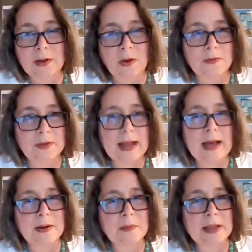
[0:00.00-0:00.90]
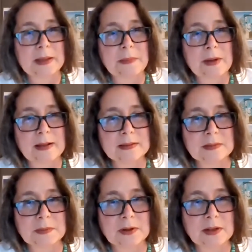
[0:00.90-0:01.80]
COVID, how to make it
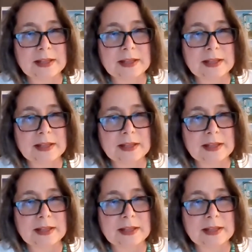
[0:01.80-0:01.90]
possible.